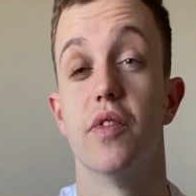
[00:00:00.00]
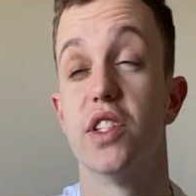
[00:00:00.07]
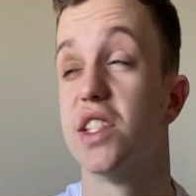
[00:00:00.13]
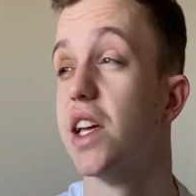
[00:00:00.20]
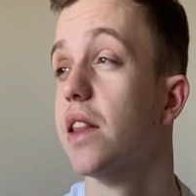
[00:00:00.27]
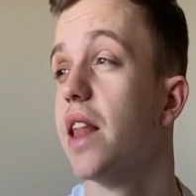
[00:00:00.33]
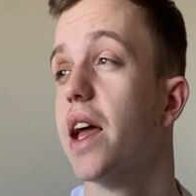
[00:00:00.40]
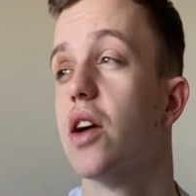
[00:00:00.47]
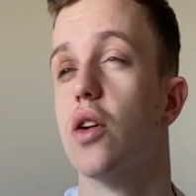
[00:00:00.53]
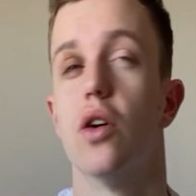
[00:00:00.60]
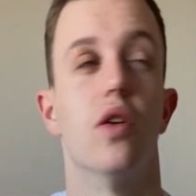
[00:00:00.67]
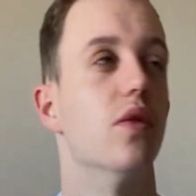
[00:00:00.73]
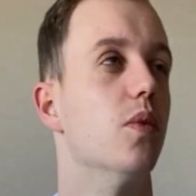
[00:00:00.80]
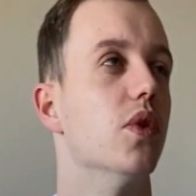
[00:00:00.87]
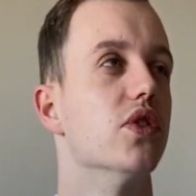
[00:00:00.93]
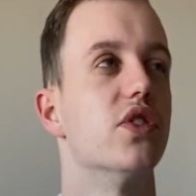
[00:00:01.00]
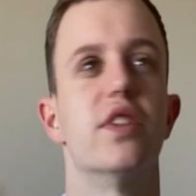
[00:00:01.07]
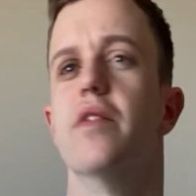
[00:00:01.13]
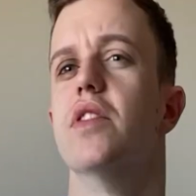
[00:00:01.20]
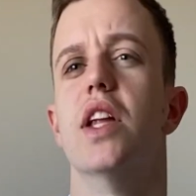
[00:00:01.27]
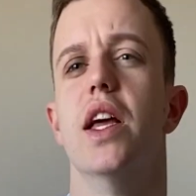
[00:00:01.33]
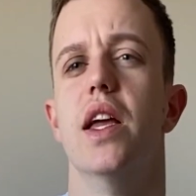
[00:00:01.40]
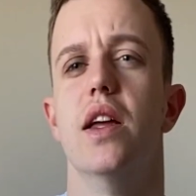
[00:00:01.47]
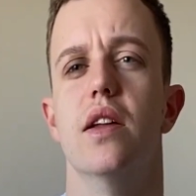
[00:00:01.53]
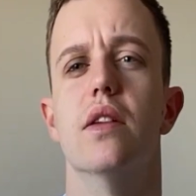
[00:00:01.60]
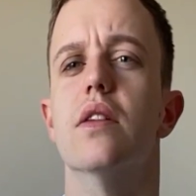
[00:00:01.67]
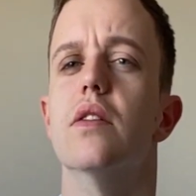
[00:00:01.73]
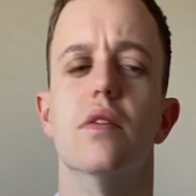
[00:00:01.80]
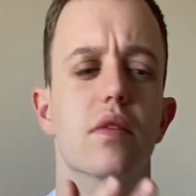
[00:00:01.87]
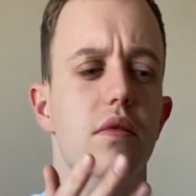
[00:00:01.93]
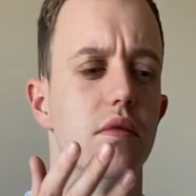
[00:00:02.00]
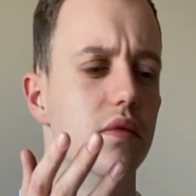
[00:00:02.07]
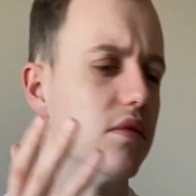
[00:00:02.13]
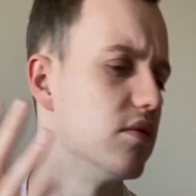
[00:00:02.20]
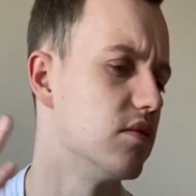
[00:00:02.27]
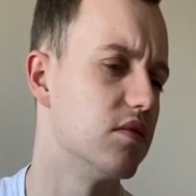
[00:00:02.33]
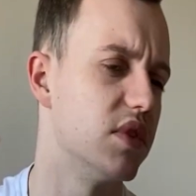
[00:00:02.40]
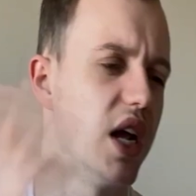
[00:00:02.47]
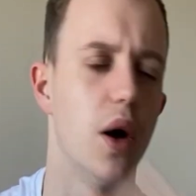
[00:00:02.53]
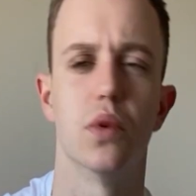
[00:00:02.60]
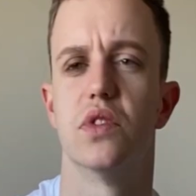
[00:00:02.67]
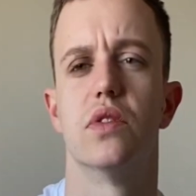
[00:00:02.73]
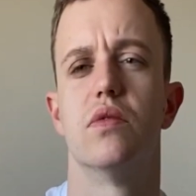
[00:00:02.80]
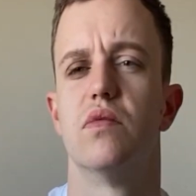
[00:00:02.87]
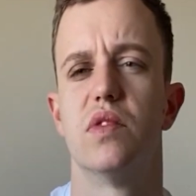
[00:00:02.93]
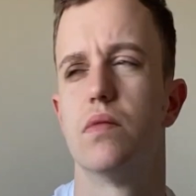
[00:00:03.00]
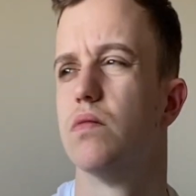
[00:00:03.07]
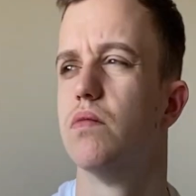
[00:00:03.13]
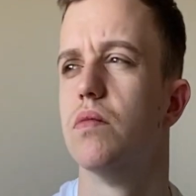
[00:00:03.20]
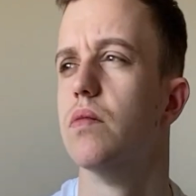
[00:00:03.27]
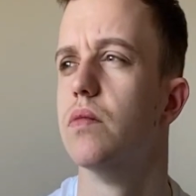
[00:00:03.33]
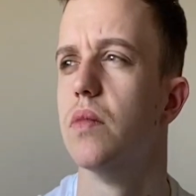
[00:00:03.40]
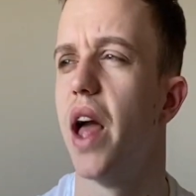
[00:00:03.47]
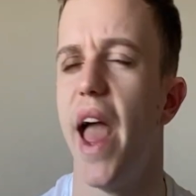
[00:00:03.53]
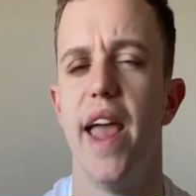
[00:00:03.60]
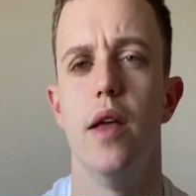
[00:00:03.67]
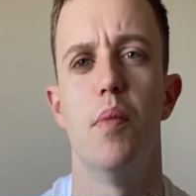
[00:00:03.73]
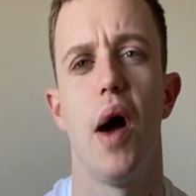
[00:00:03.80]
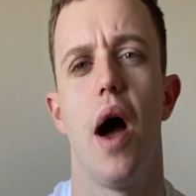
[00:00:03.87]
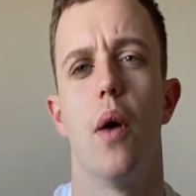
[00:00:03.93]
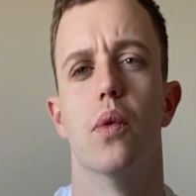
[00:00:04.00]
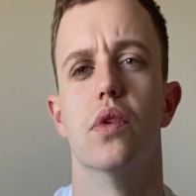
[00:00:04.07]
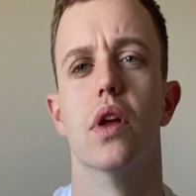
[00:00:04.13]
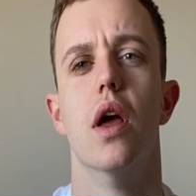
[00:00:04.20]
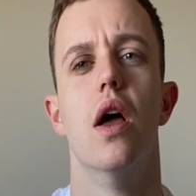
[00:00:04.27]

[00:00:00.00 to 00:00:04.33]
Say Lego was 17, now £8.